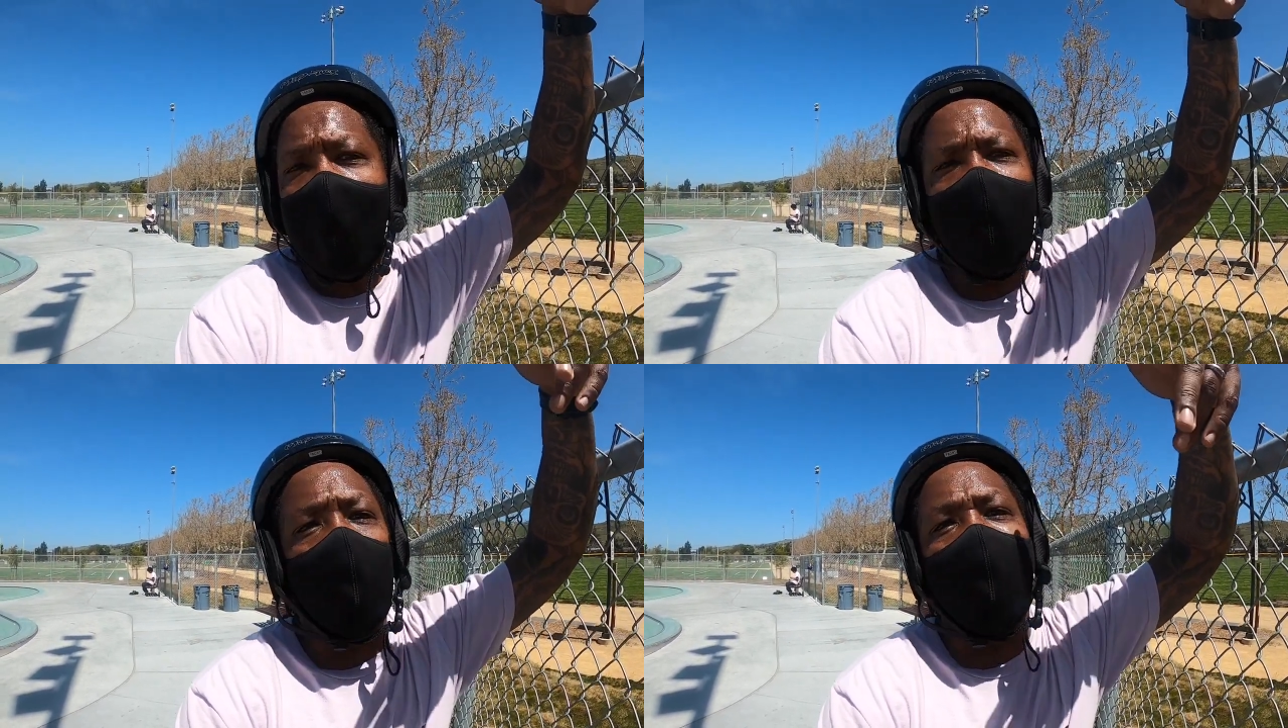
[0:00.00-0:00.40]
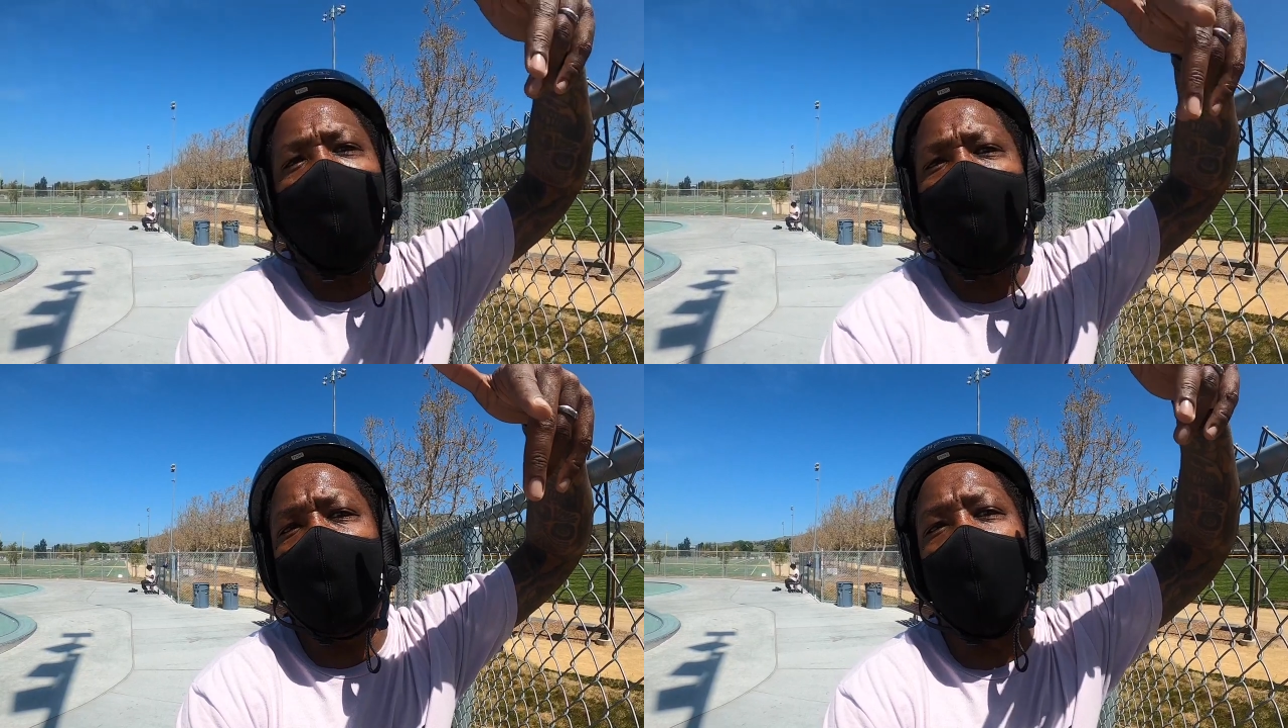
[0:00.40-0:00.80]
and then
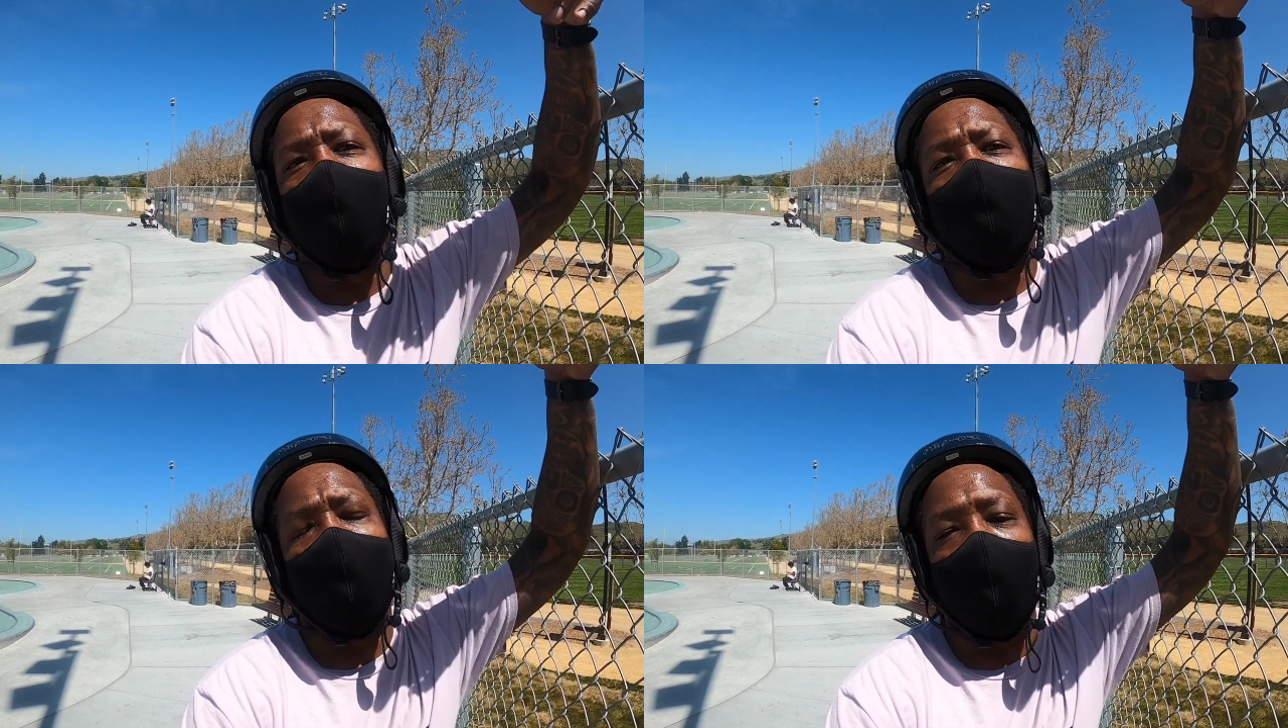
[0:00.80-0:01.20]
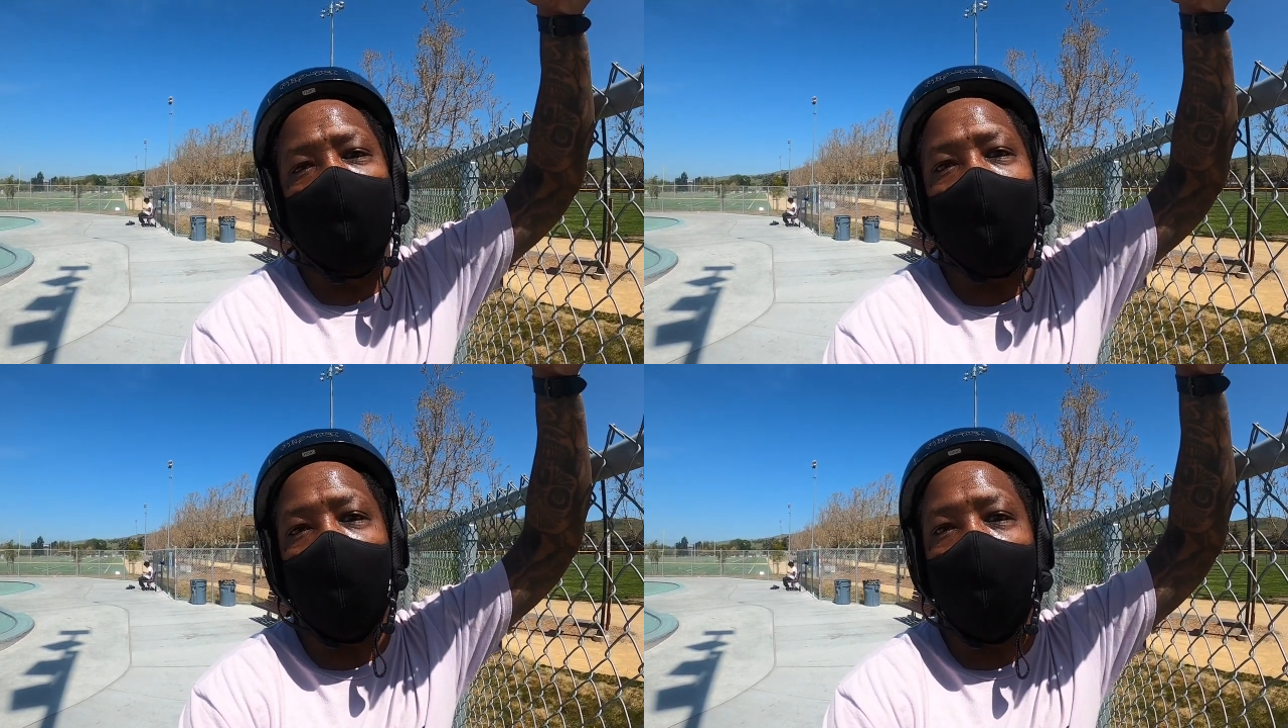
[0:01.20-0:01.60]
reference some other
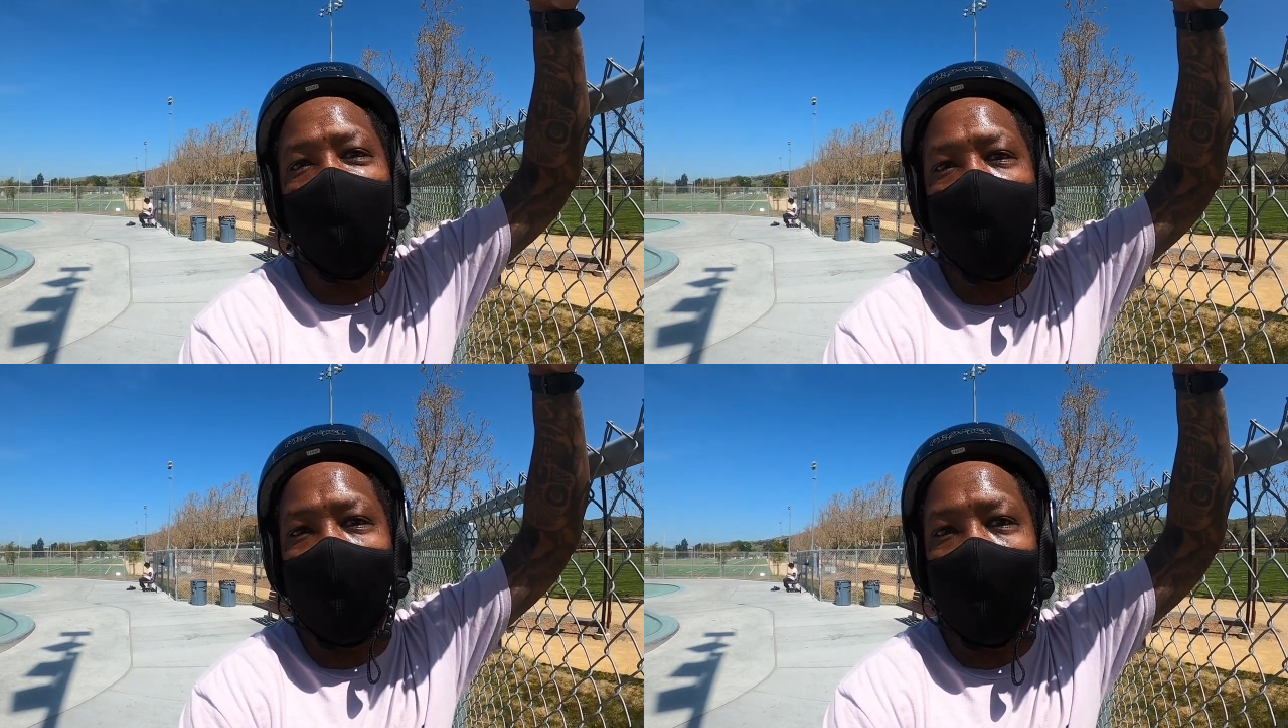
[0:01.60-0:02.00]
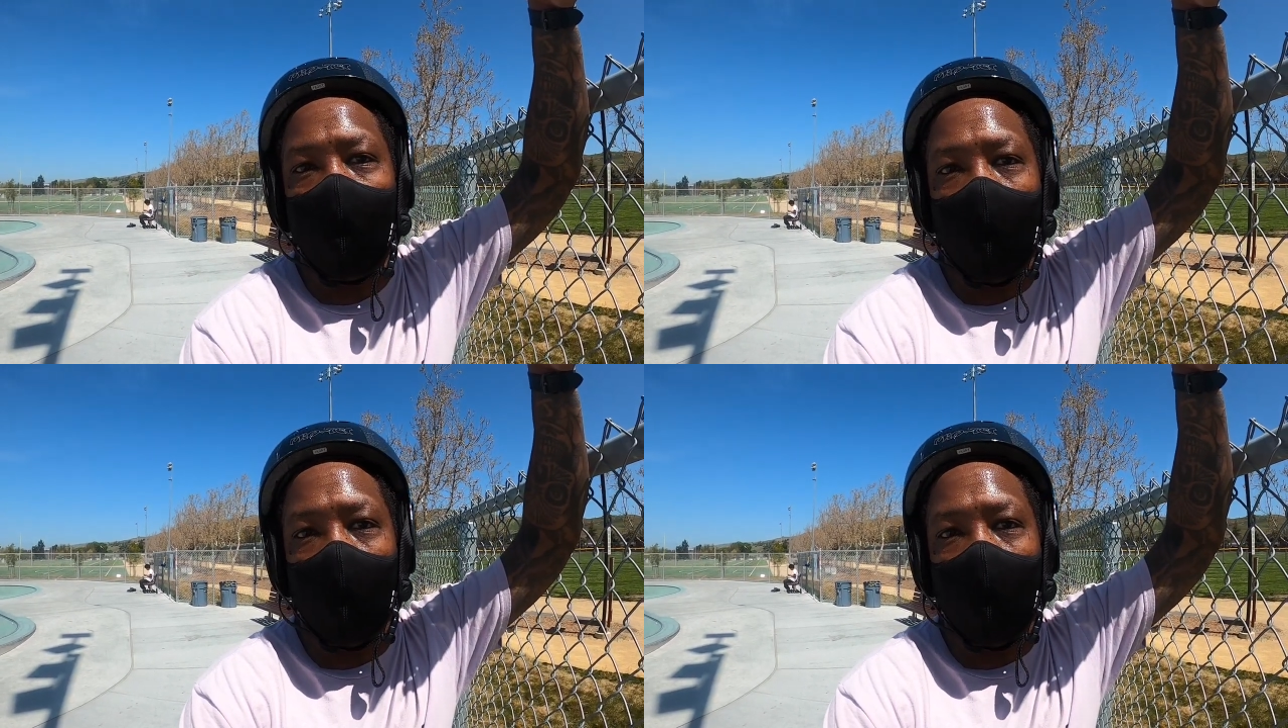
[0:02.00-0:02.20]
videos that people have made like